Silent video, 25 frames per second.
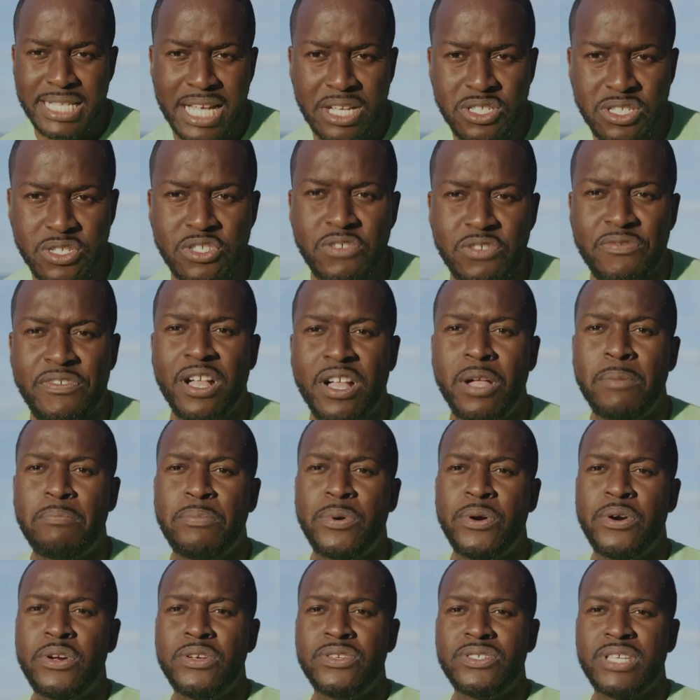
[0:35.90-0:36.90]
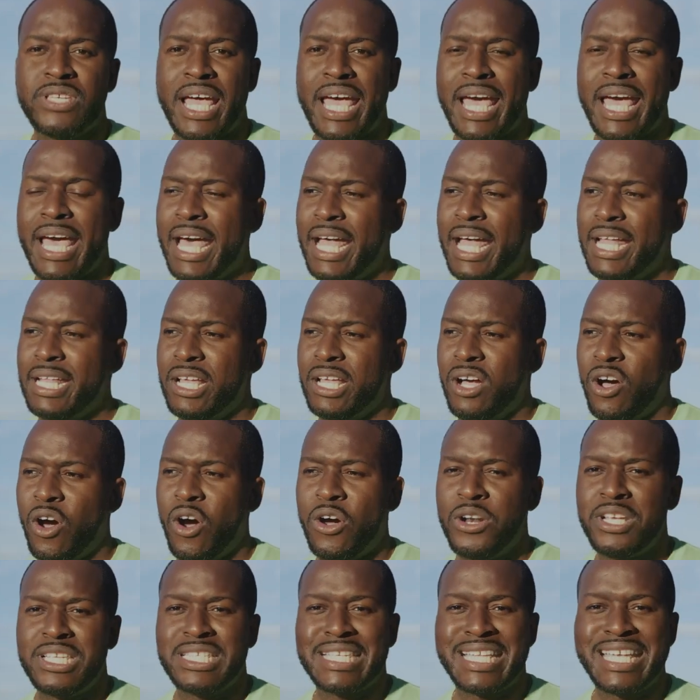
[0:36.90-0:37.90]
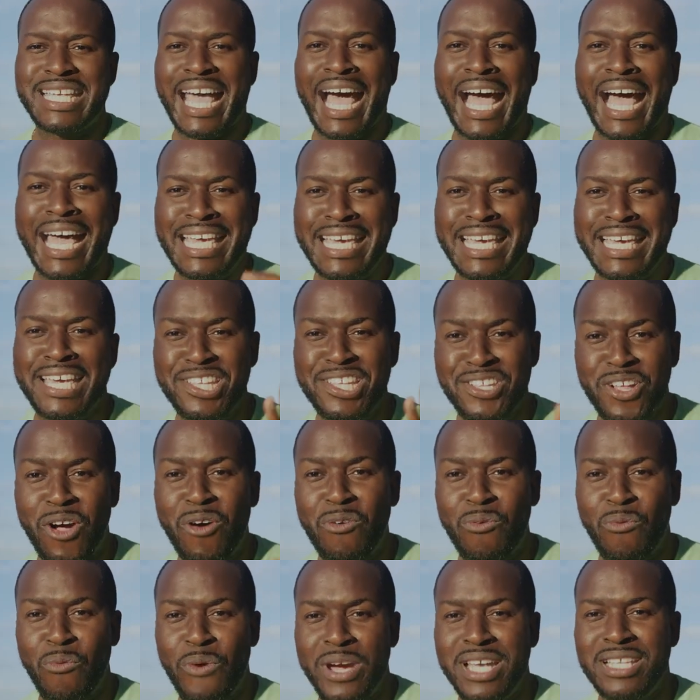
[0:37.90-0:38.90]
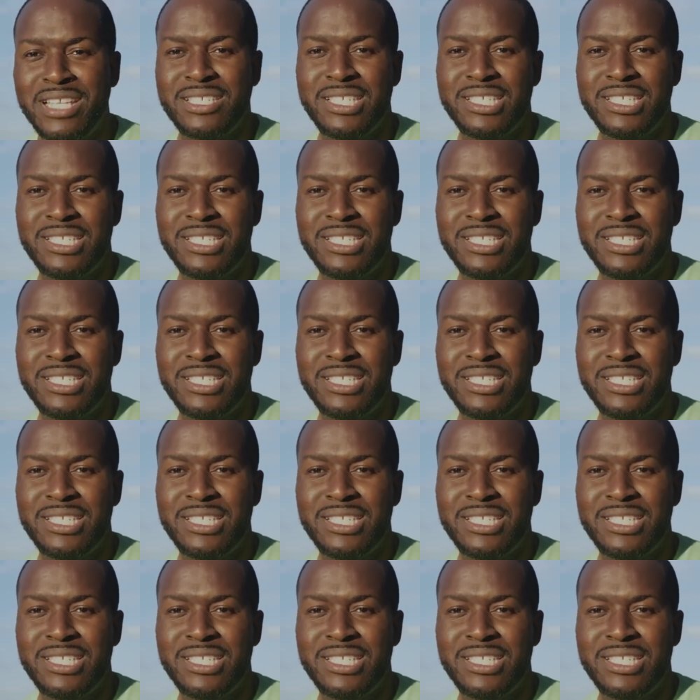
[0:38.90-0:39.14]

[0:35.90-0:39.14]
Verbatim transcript: out to developers, and honestly, I cannot wait to